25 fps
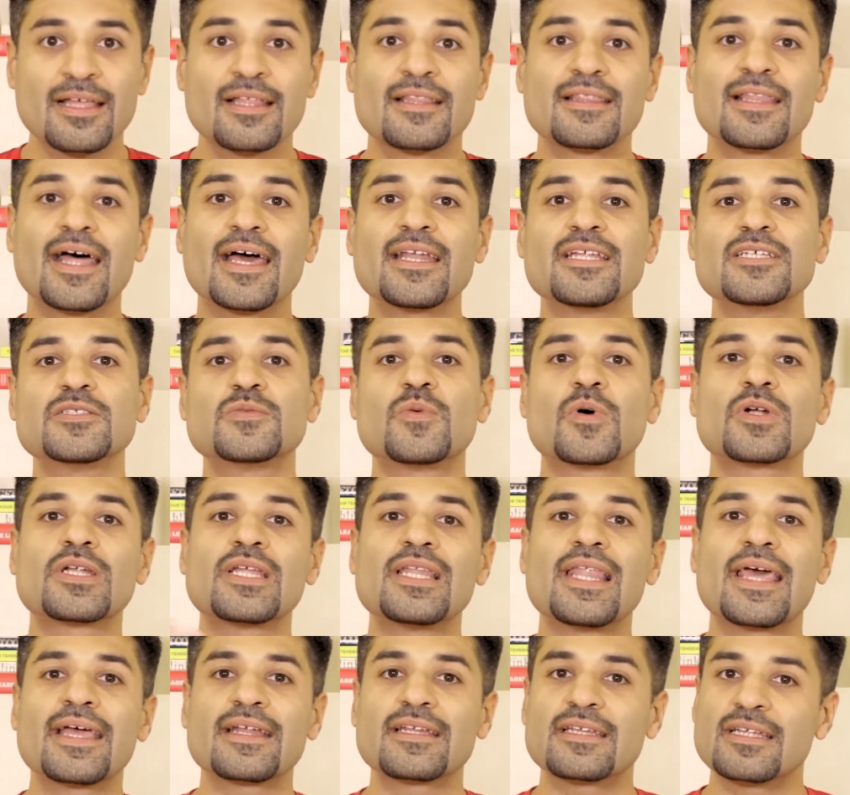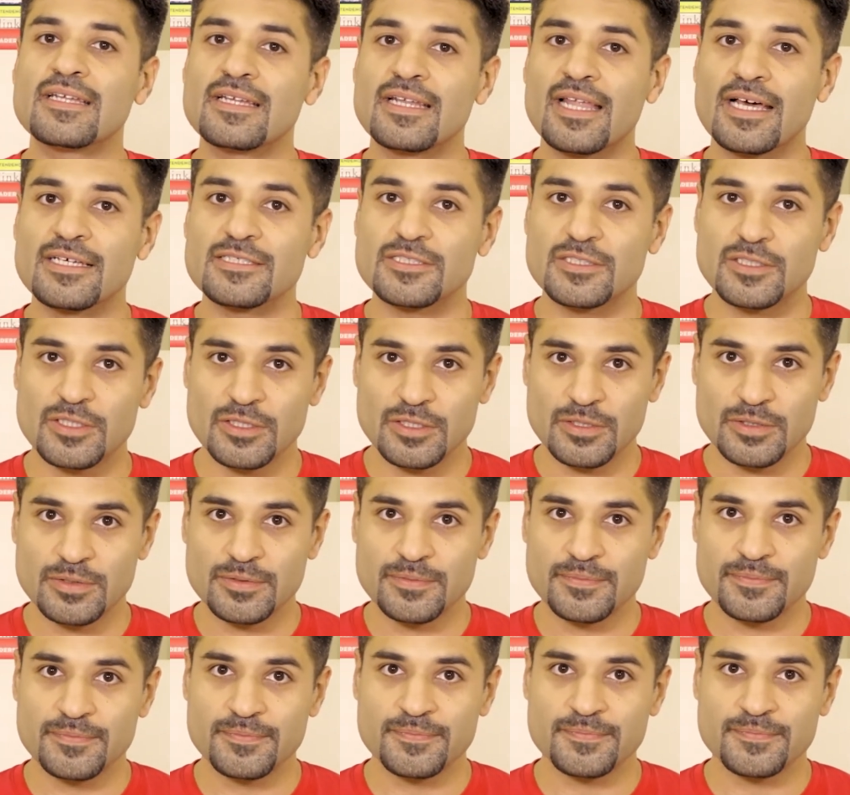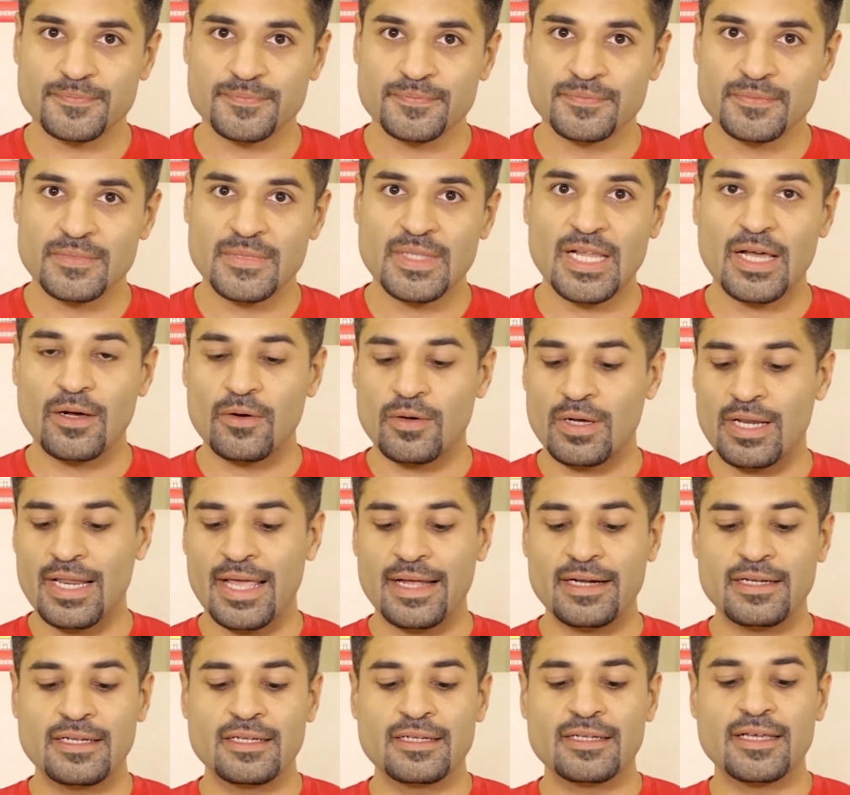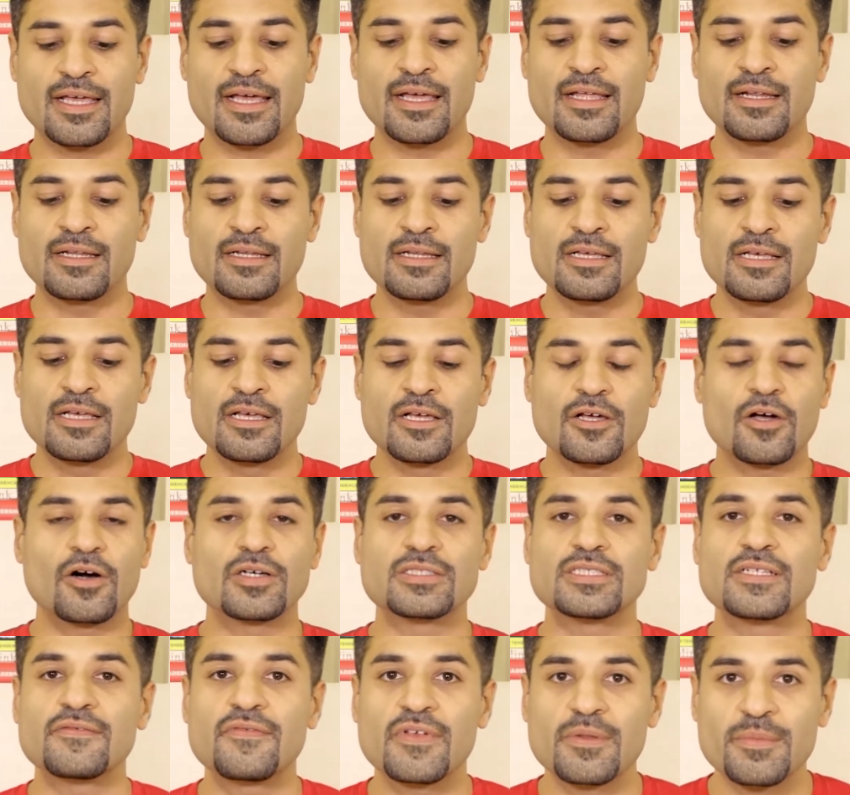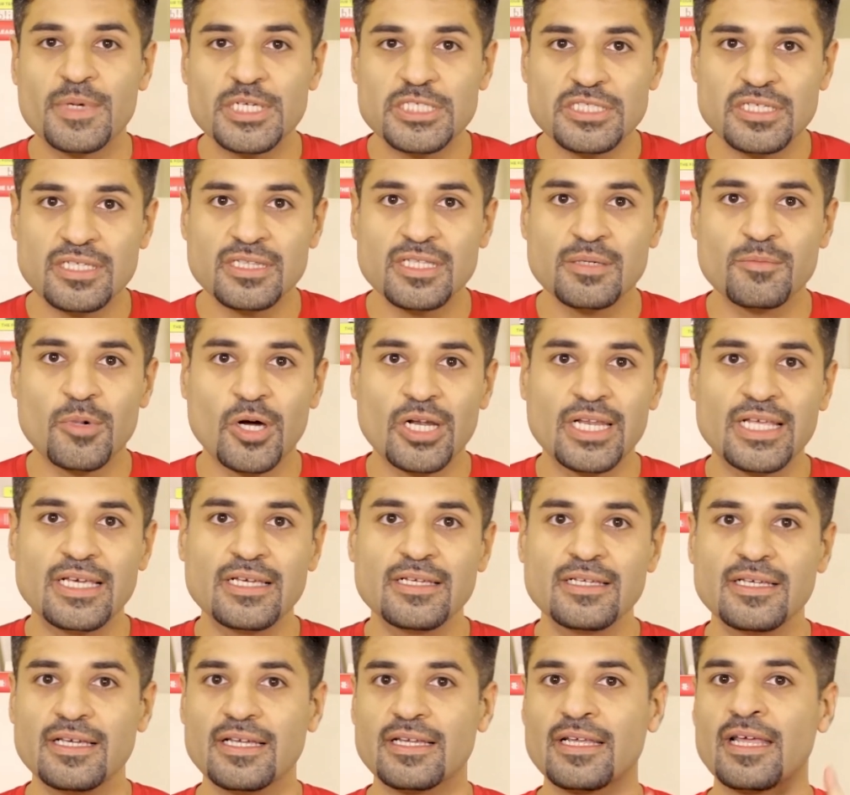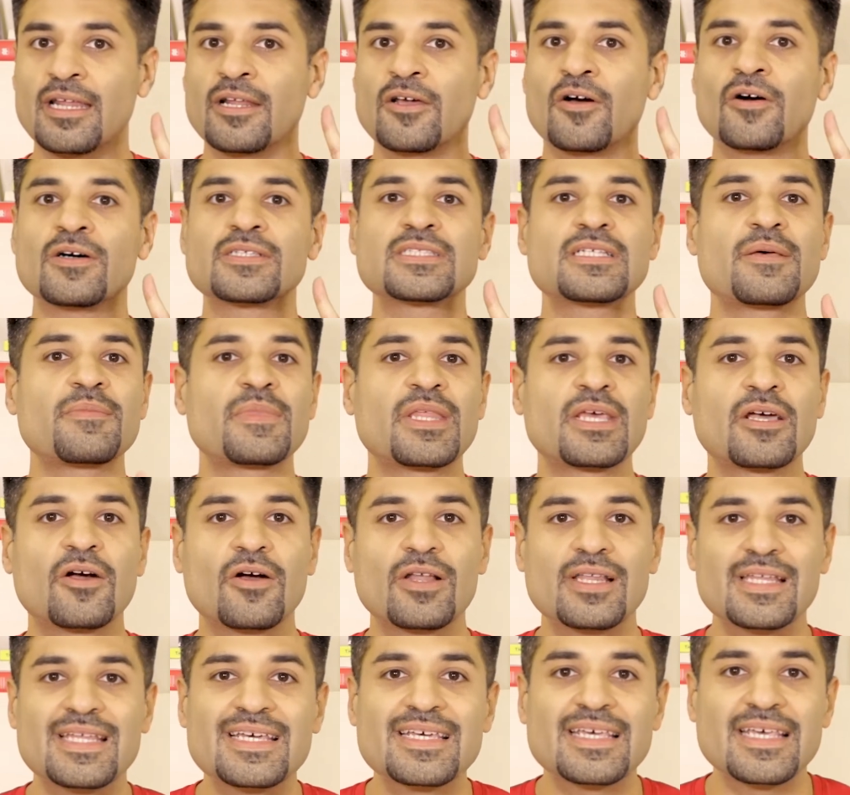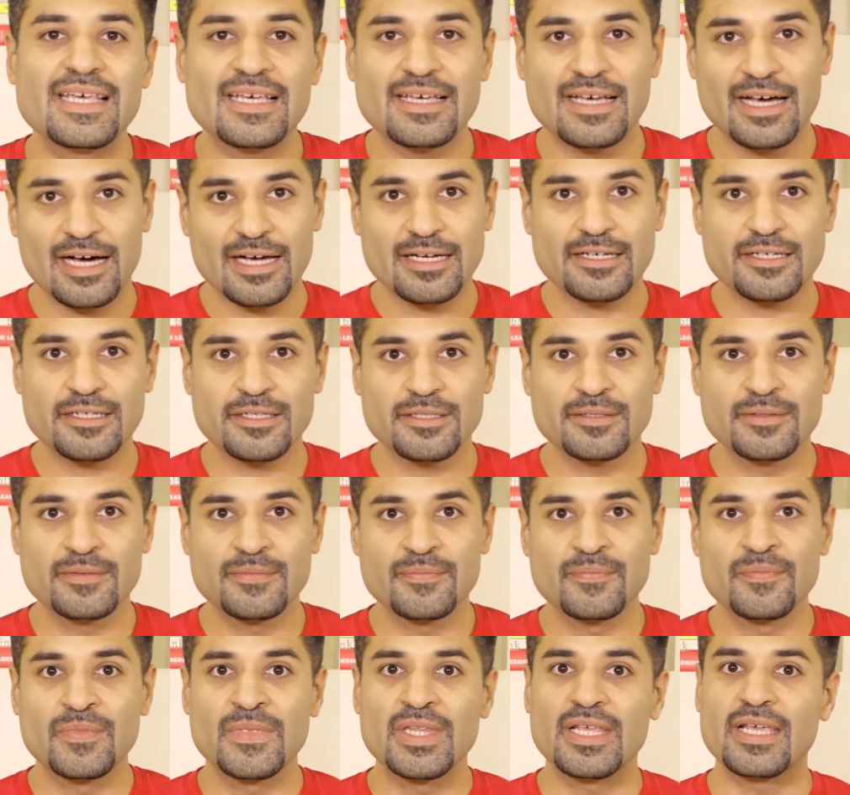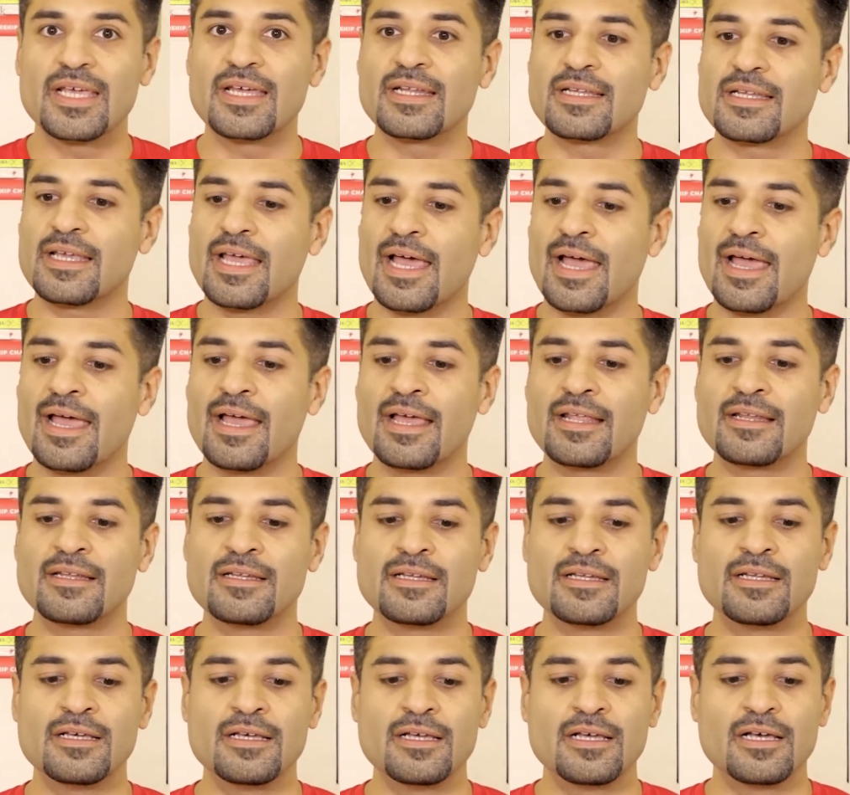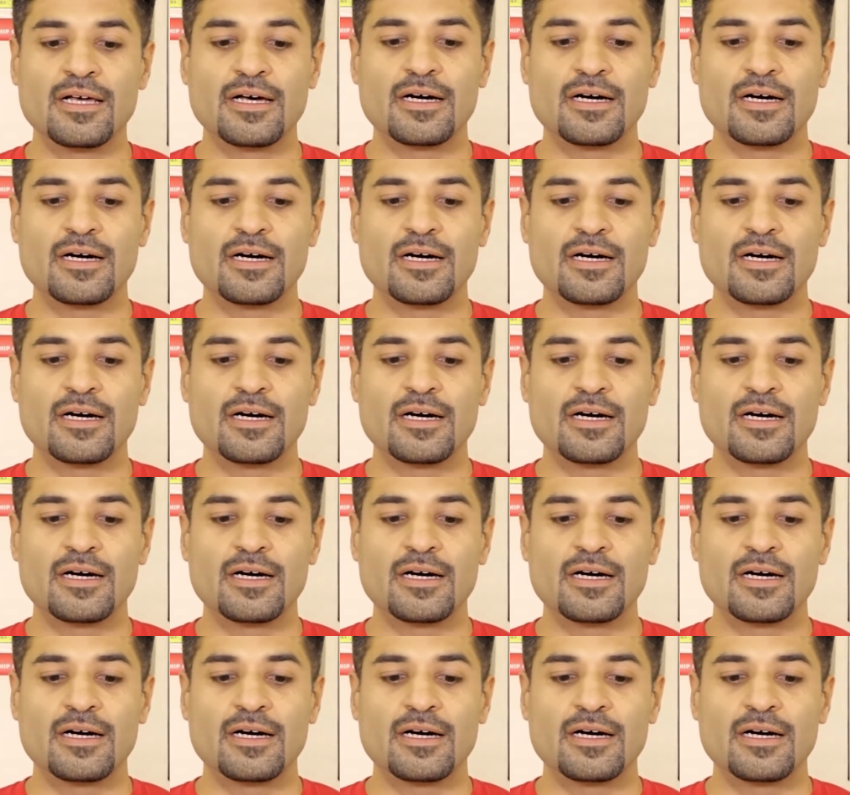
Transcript: That is what a lectin does to you. Now, a lectin can cause inflammation in the body. It can cause something called leaky gut. It can